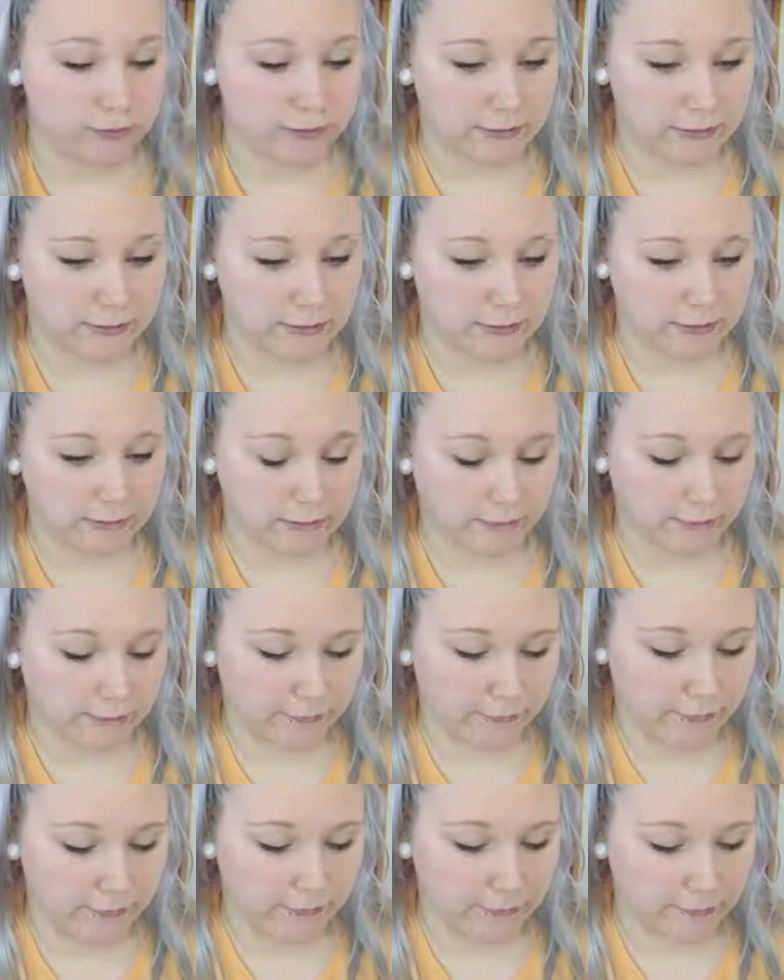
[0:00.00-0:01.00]
sounds like something
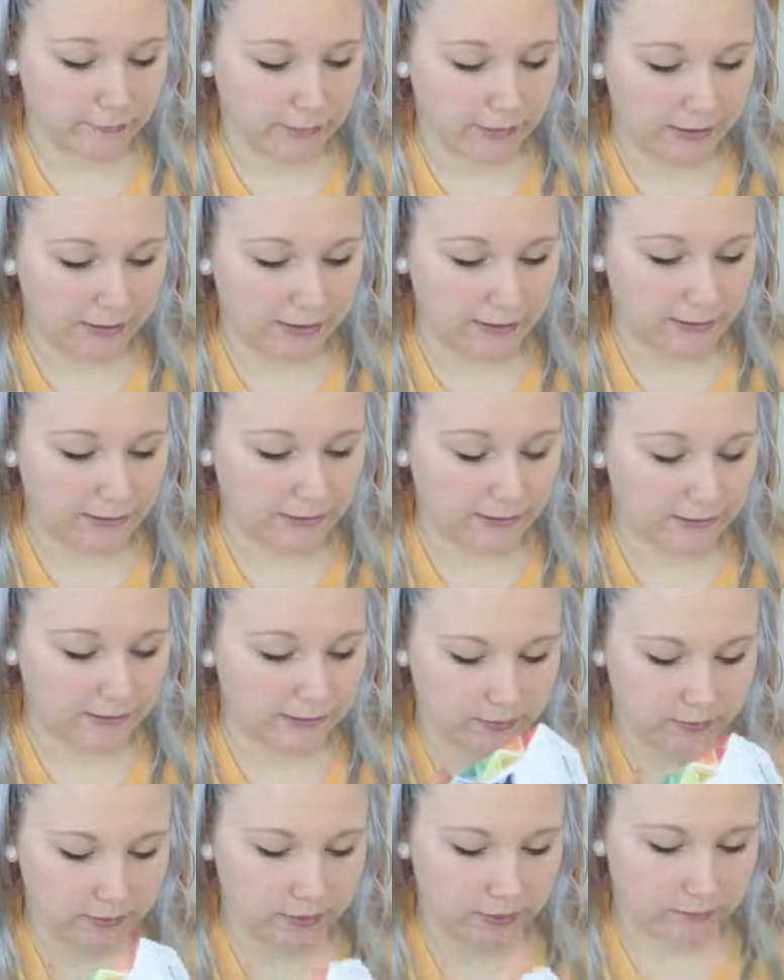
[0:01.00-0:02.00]
fell out of place.
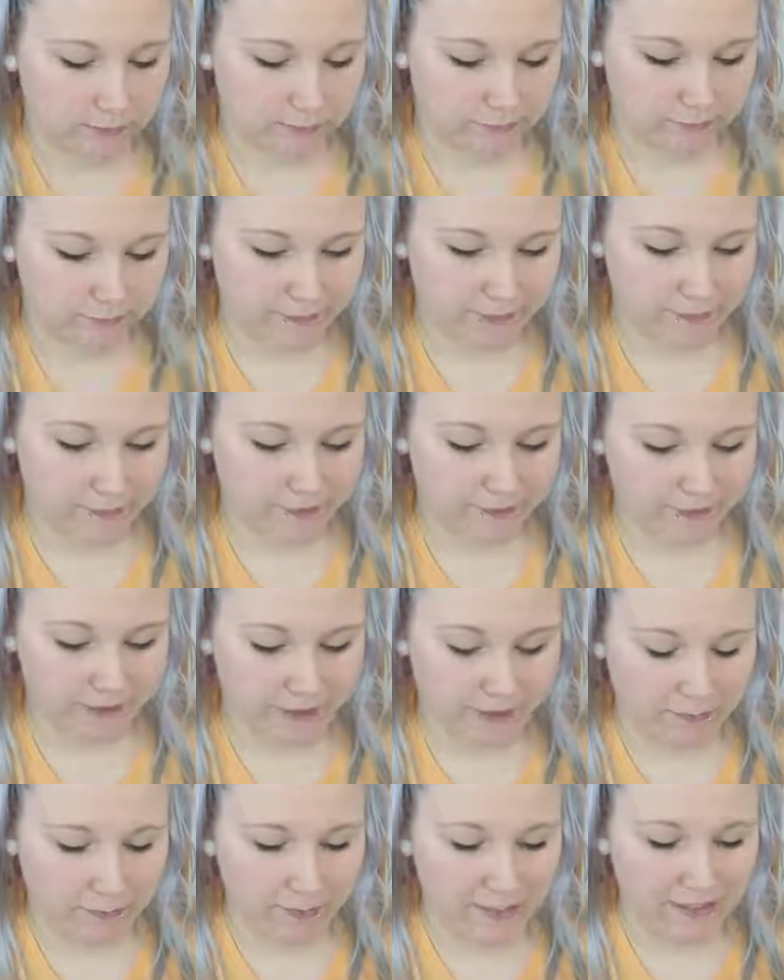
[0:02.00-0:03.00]
Yep, something
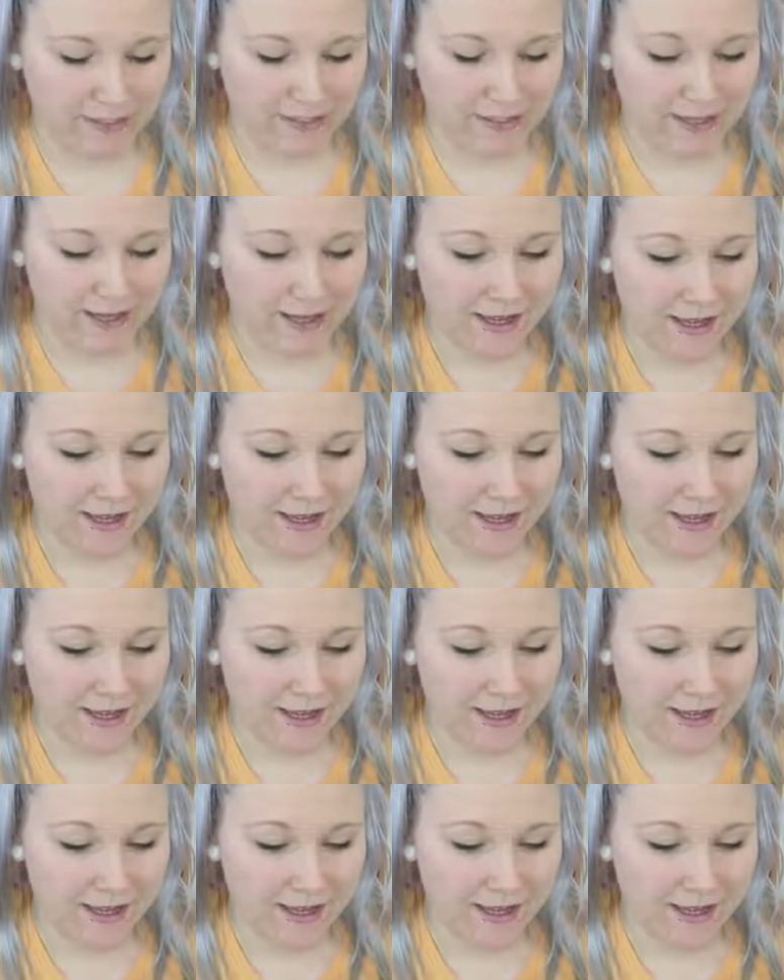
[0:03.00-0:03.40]
fell out of place.